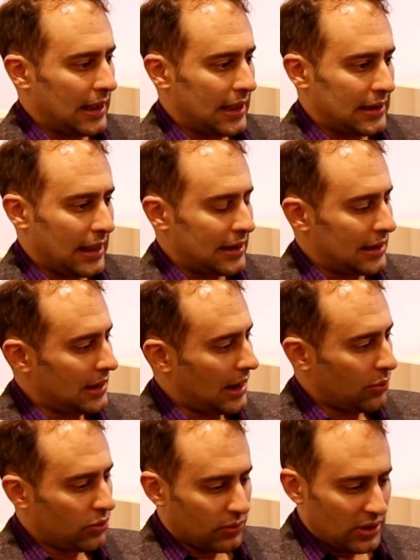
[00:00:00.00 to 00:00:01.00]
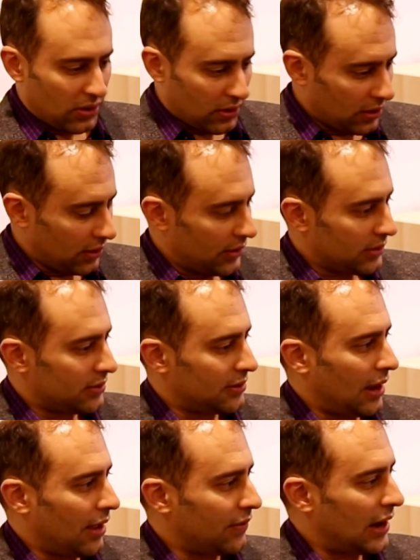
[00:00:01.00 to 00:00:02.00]
And I would read all of this
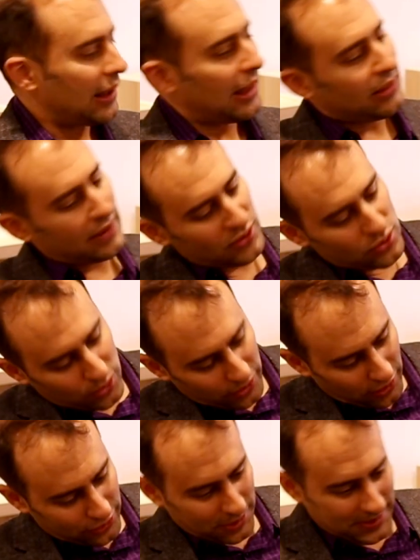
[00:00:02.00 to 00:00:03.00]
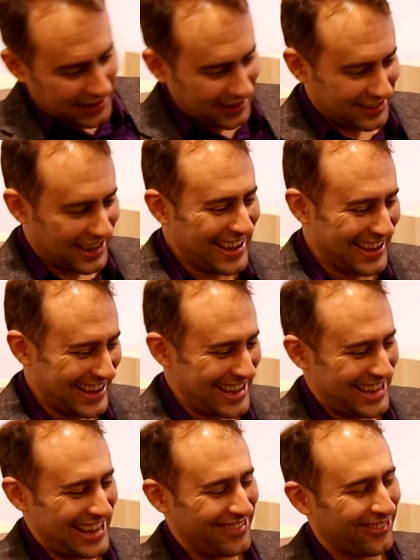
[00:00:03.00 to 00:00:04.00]
stuff. And I love Gould also because
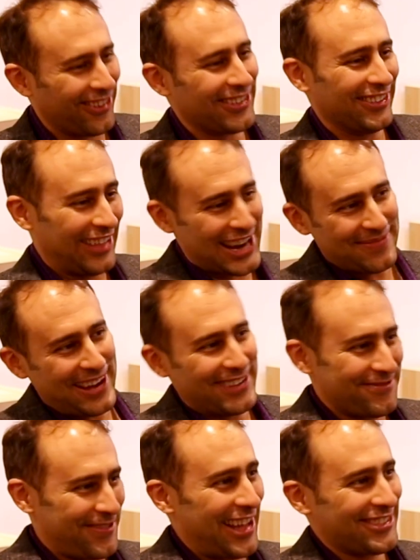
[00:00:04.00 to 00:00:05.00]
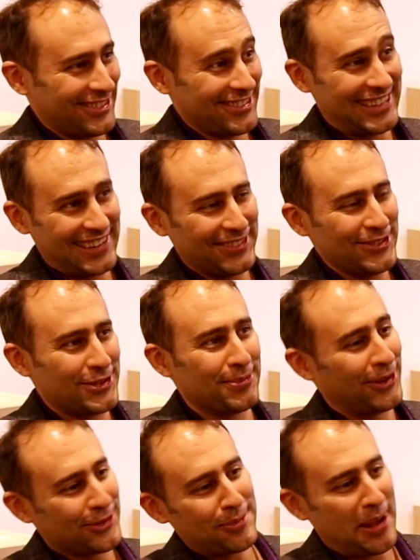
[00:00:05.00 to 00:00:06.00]
he wrote a lot about fossils and
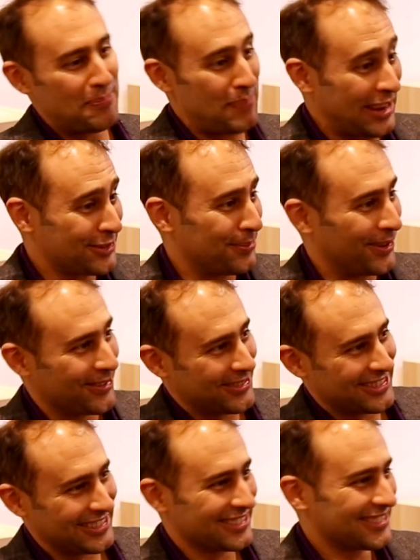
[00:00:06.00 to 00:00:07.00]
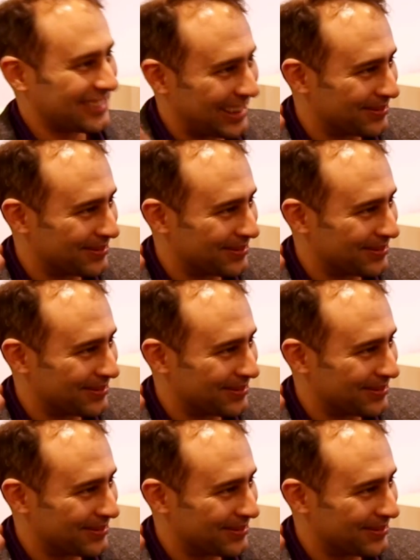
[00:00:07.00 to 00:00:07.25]
evolution, but also about baseball, which is,